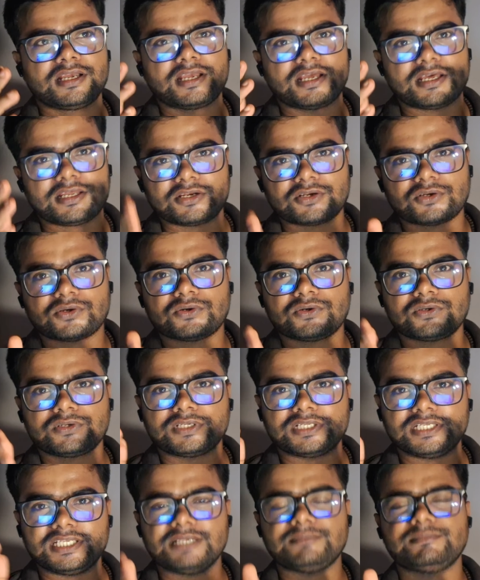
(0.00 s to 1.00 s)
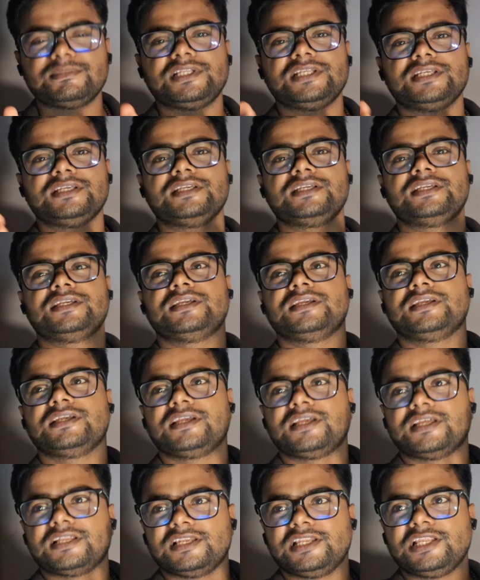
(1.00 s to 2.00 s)
Aragorn, Gimli,
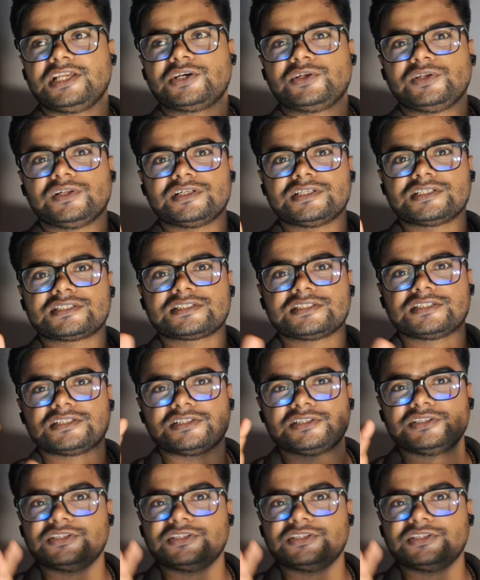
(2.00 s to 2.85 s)
Legolas,